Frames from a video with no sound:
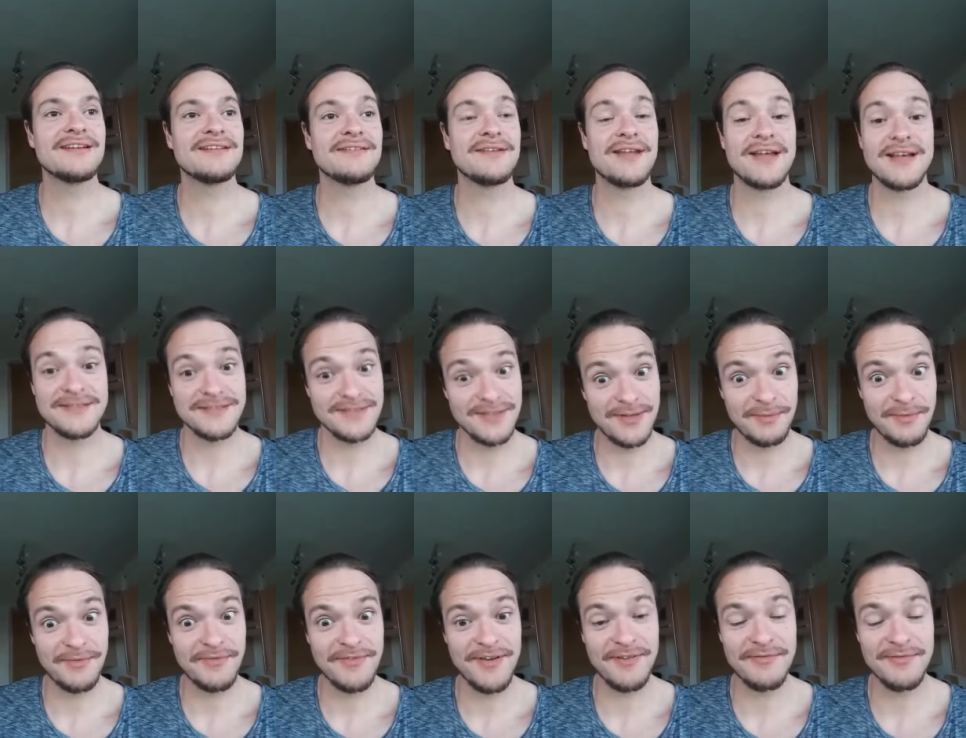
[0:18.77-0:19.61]
that's not
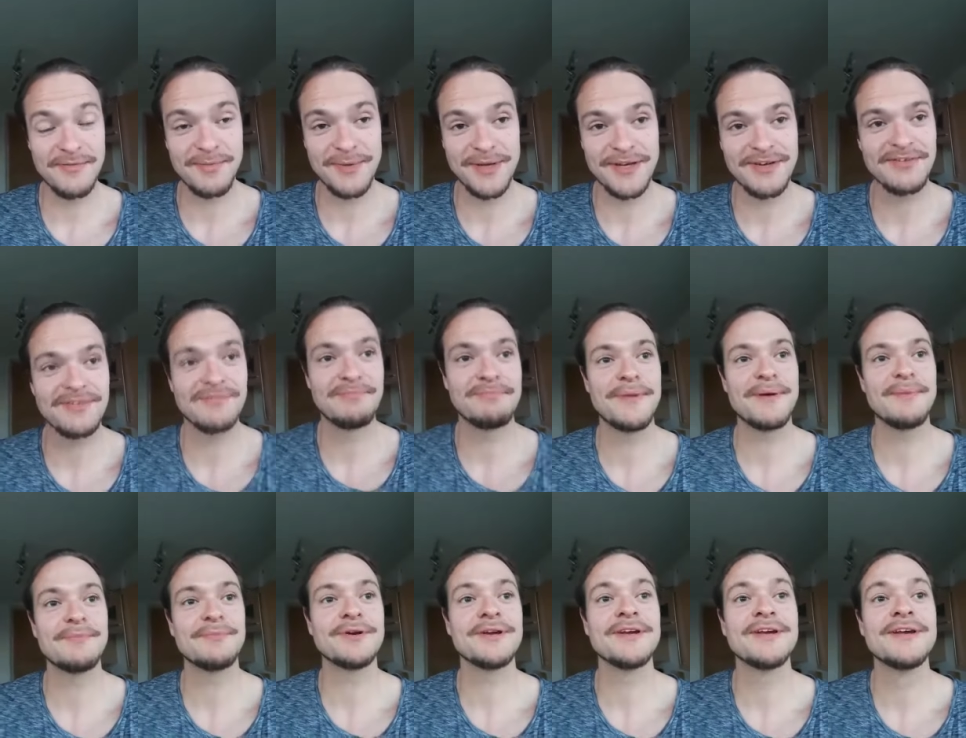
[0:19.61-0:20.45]
my favourite Mikron
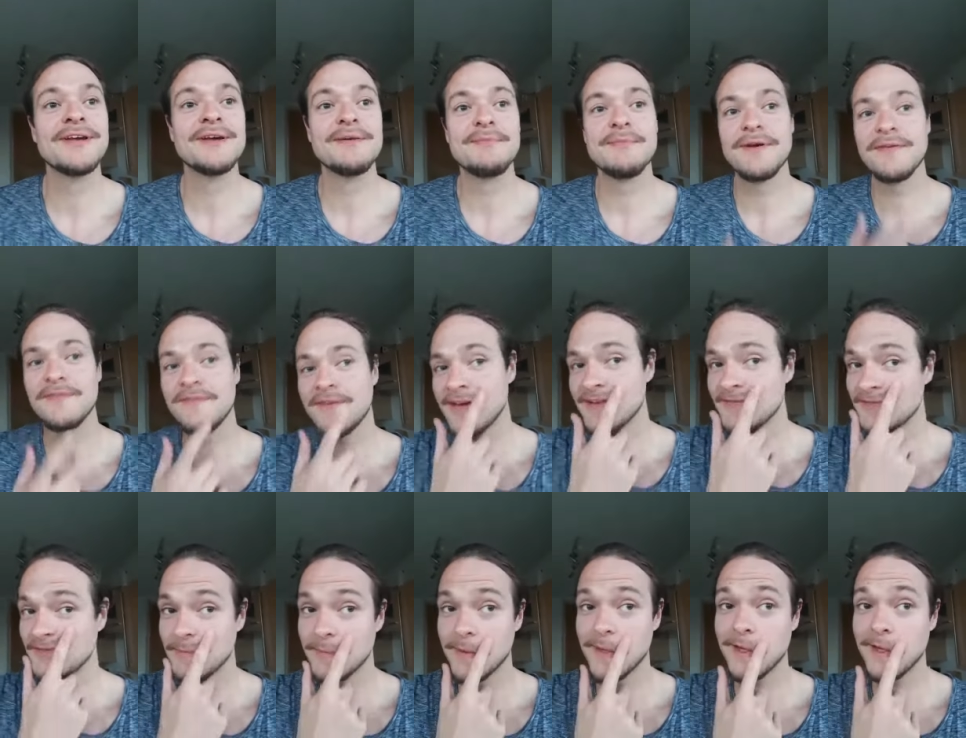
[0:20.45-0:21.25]
memory. My favourite